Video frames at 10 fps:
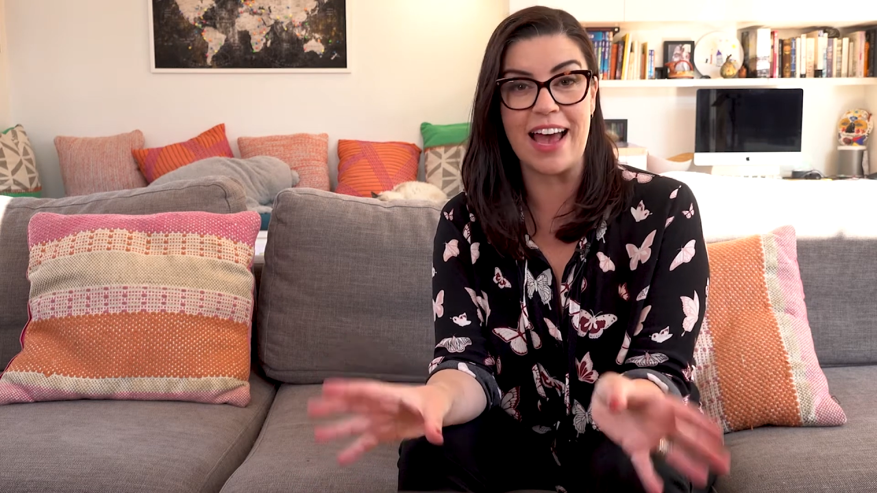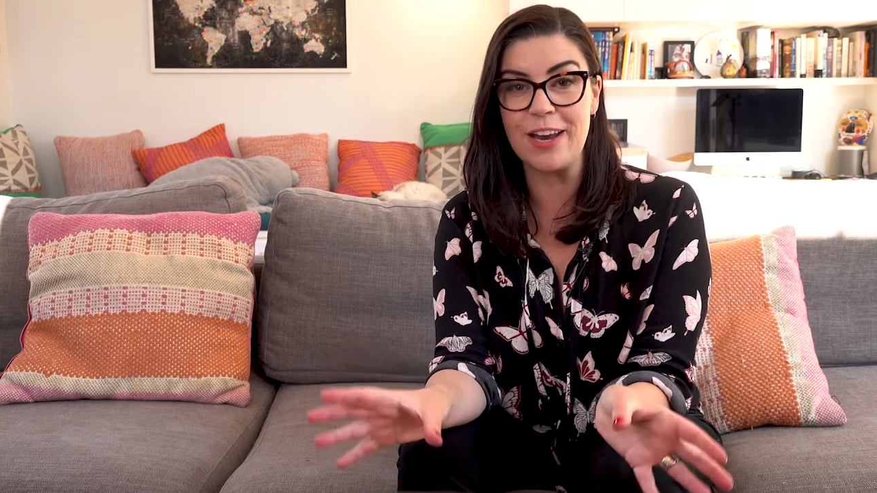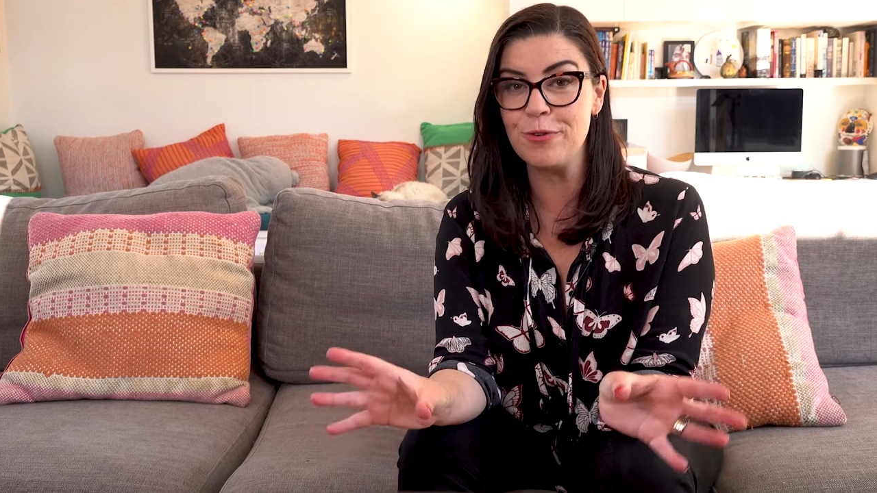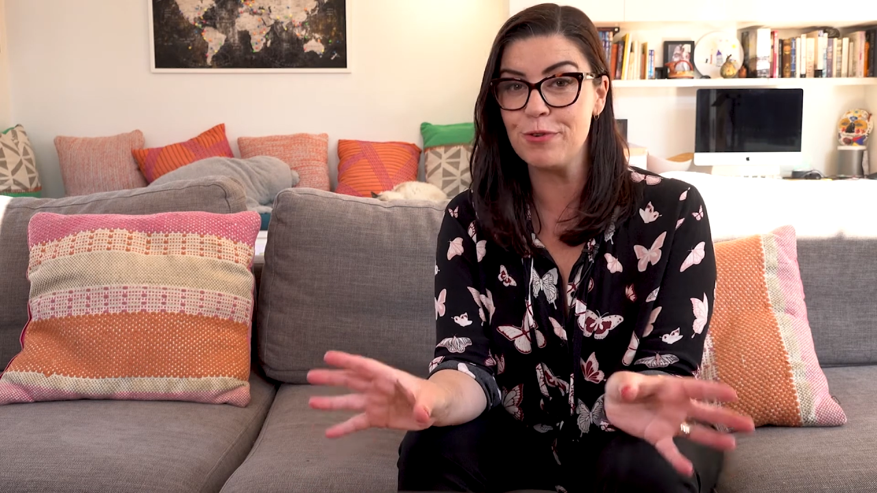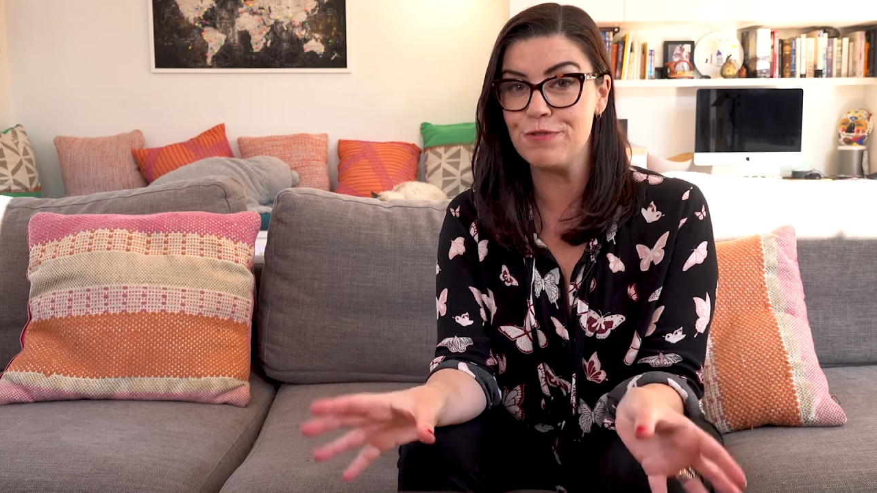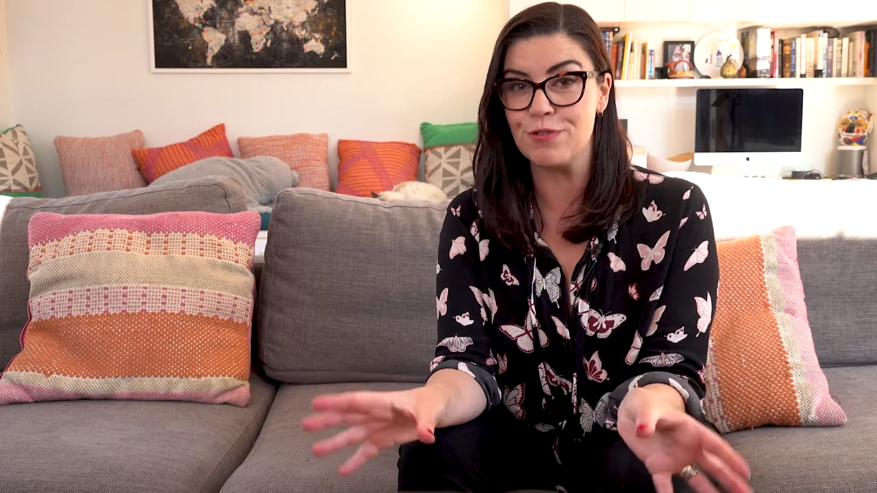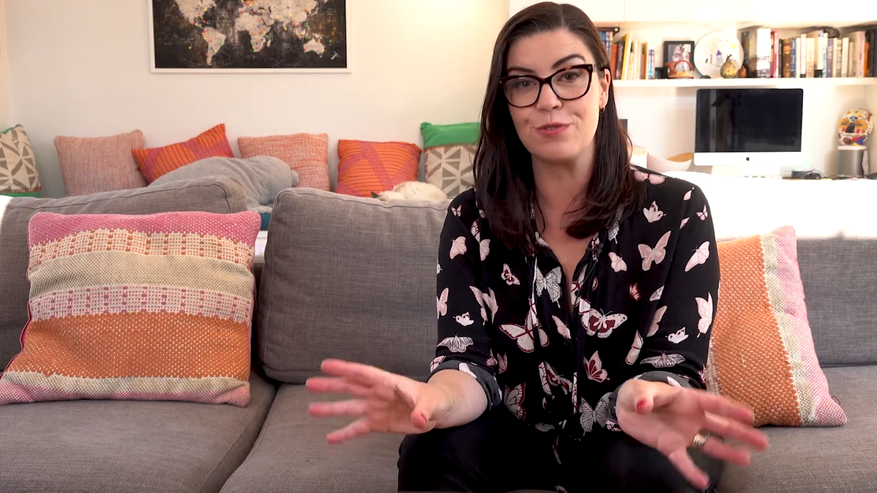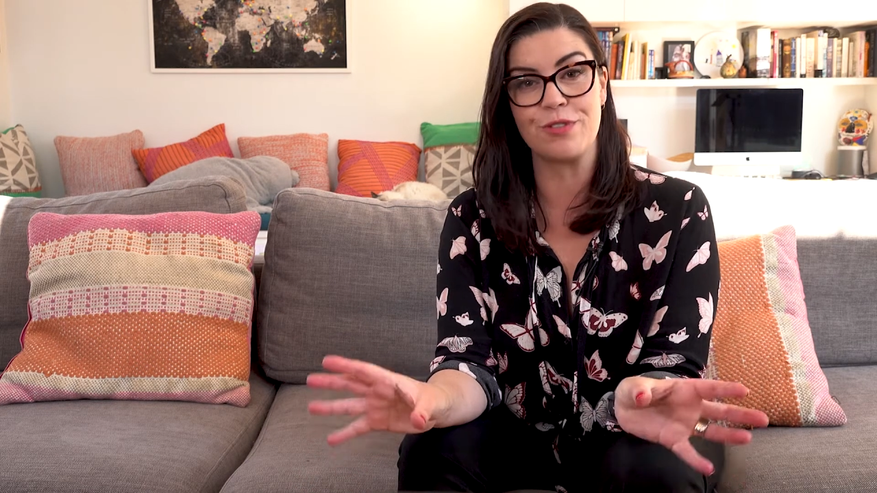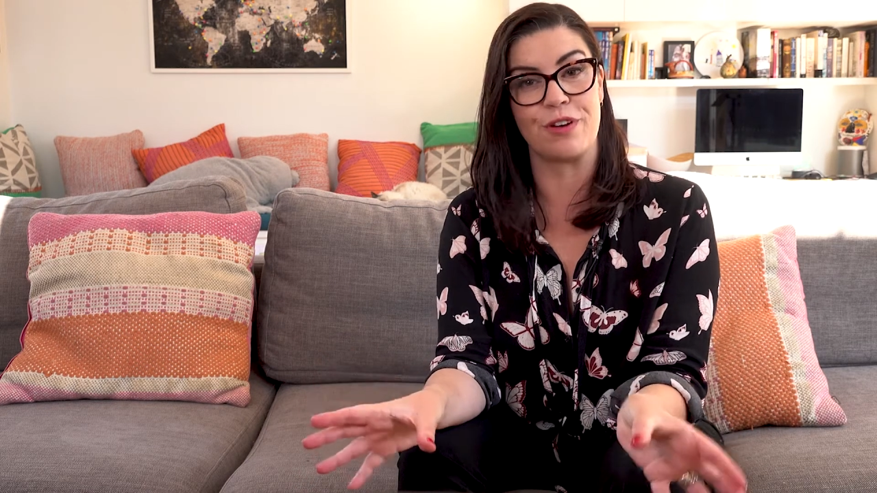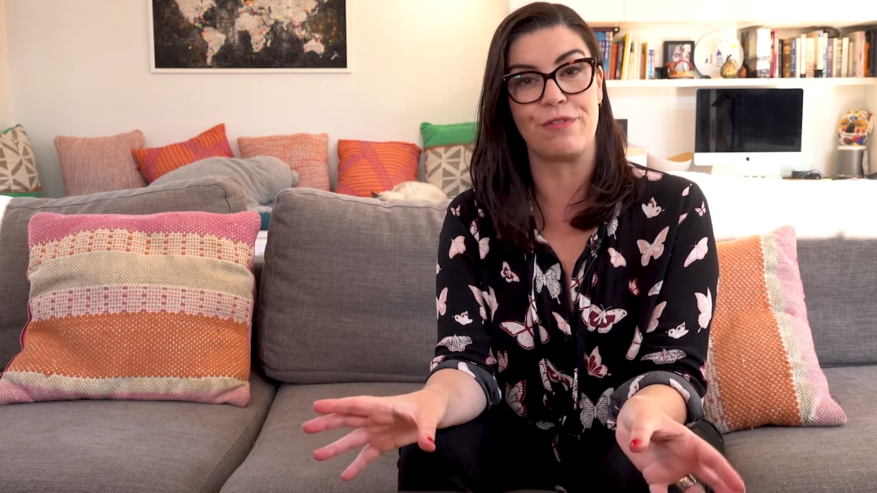annual
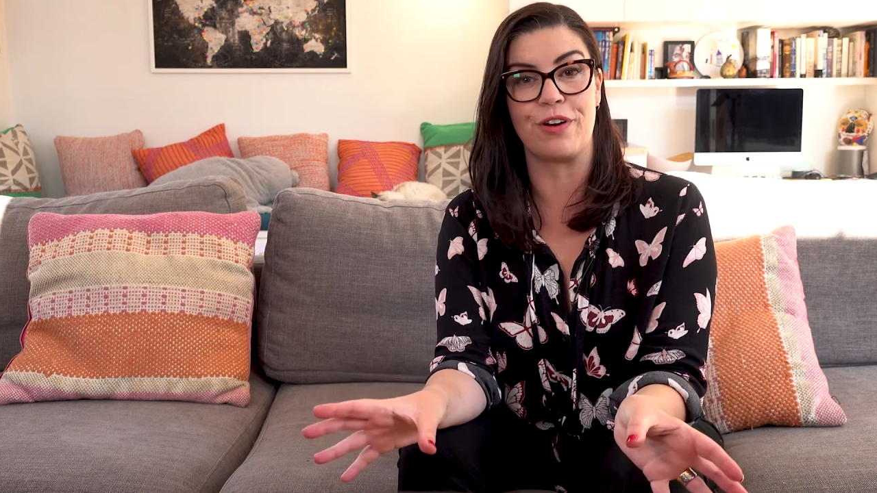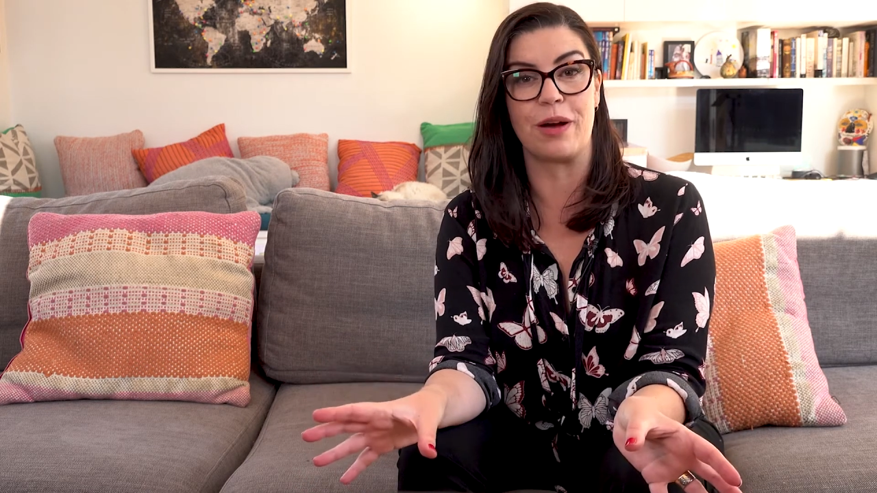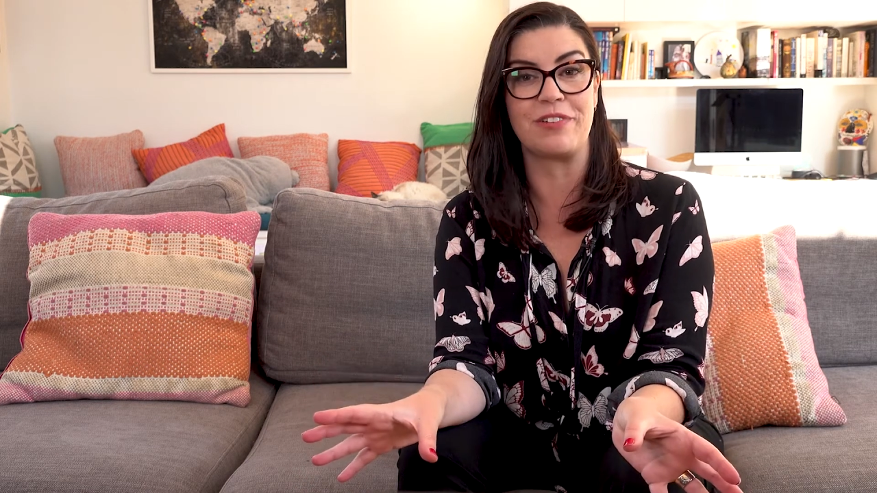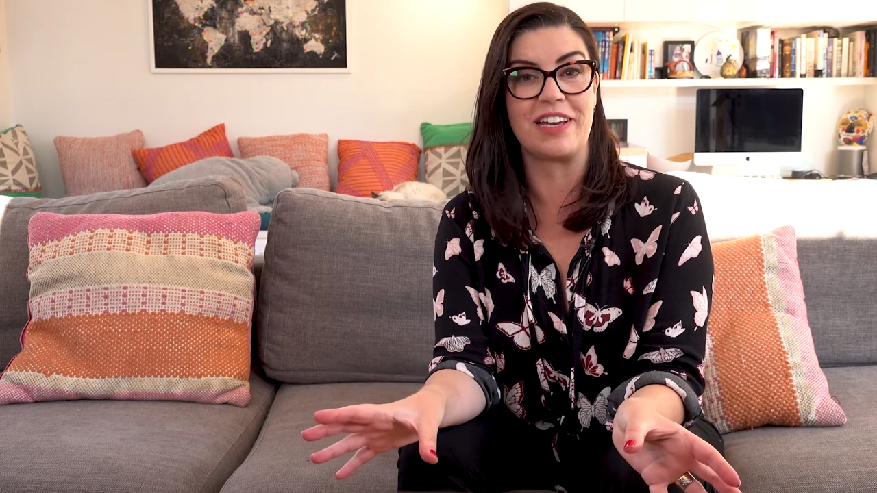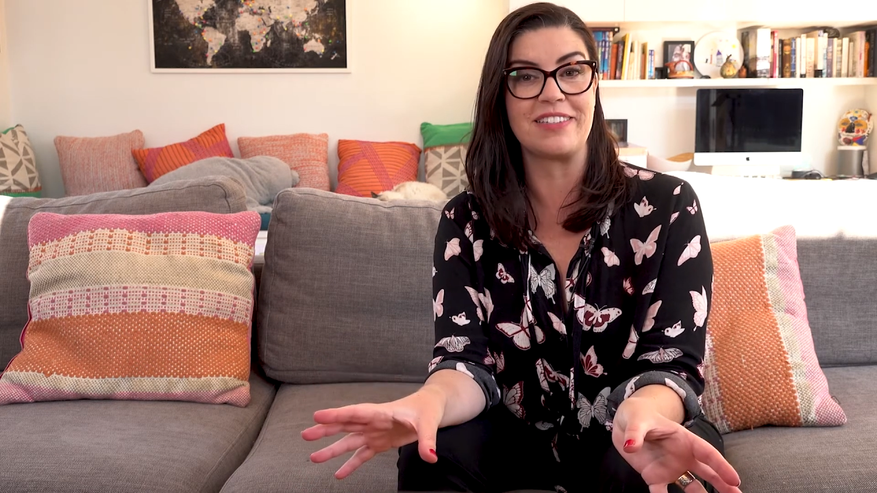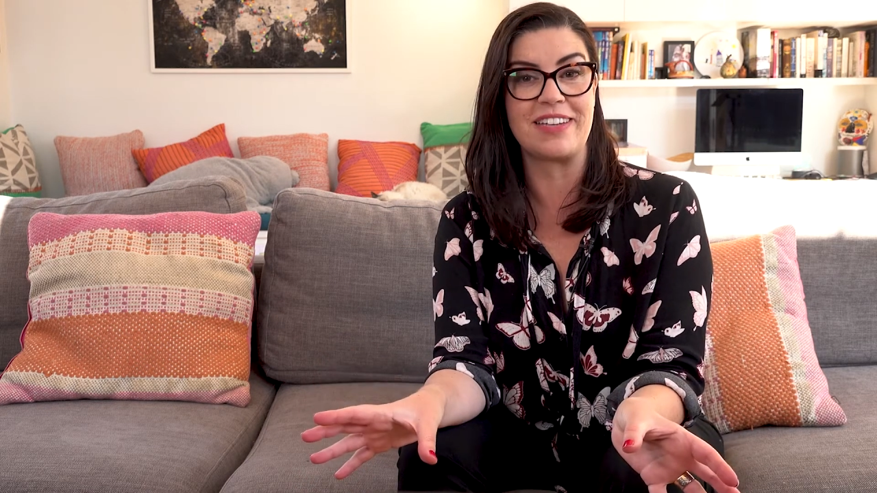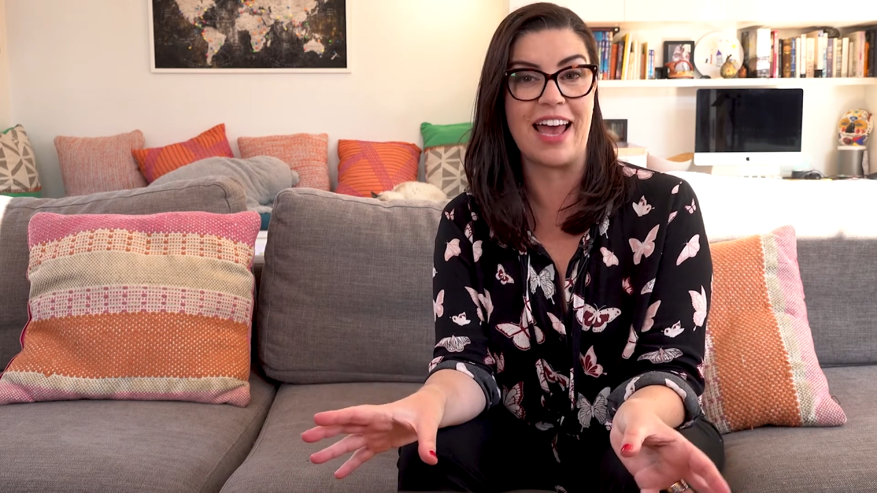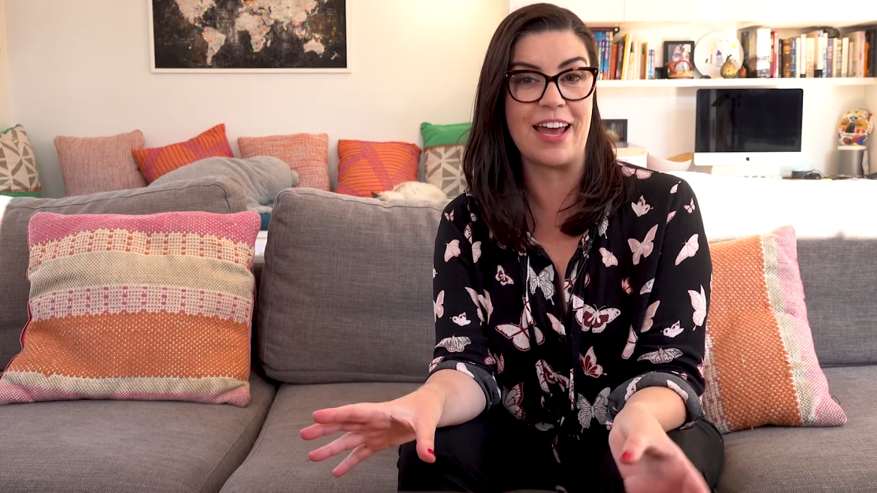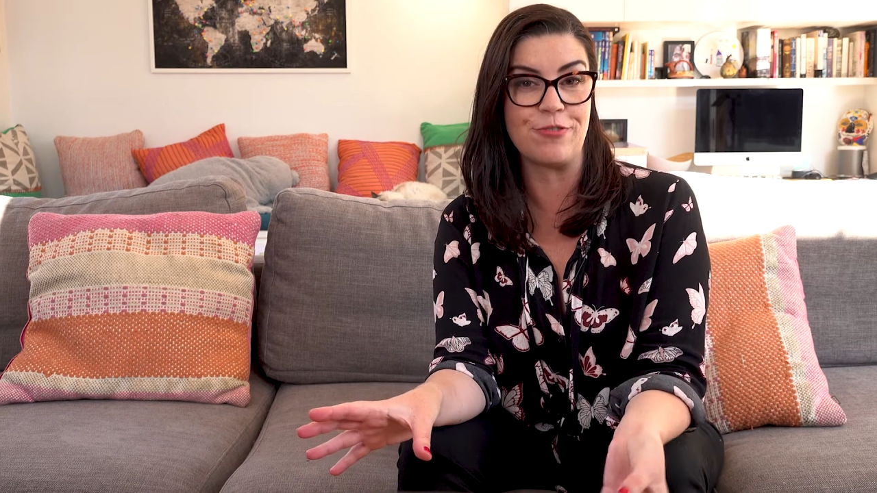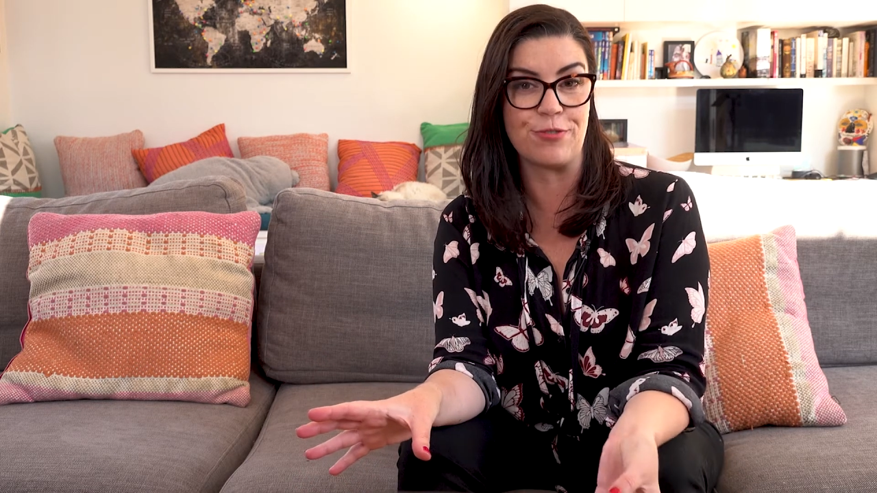full software updates to
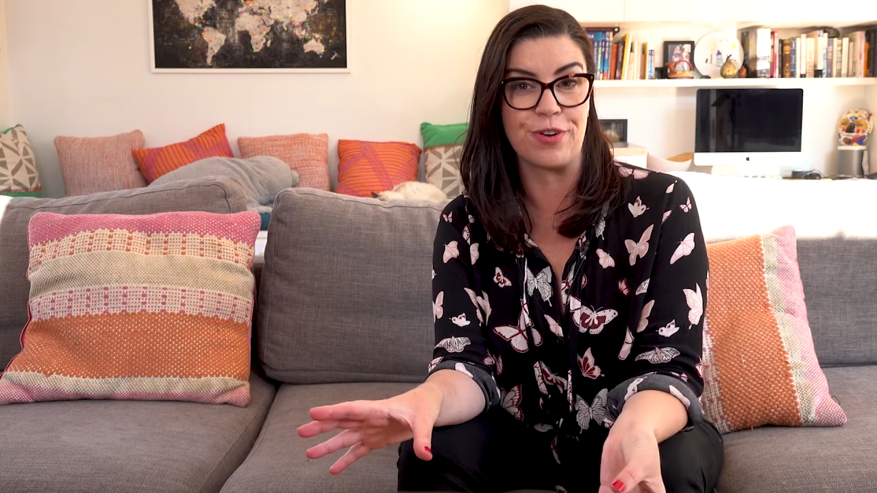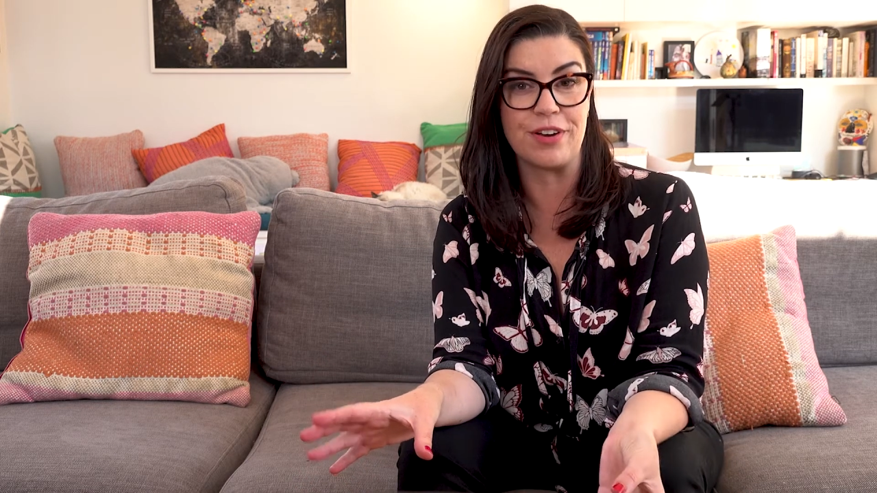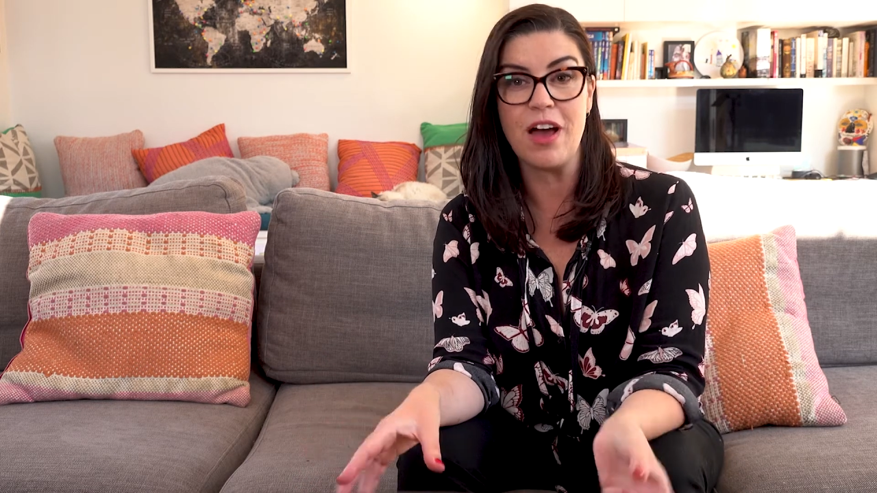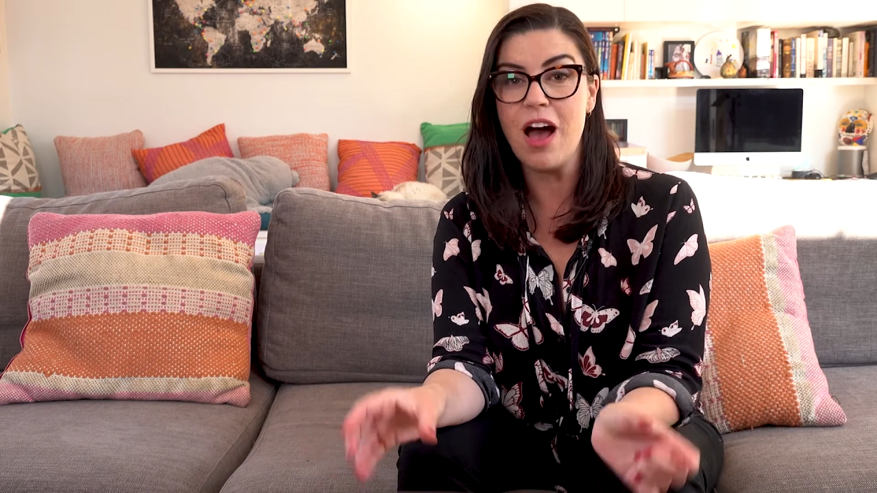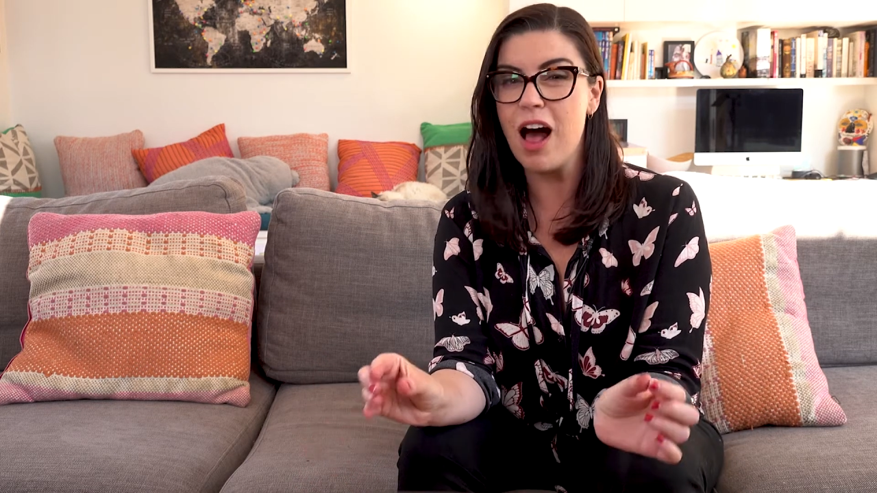Android,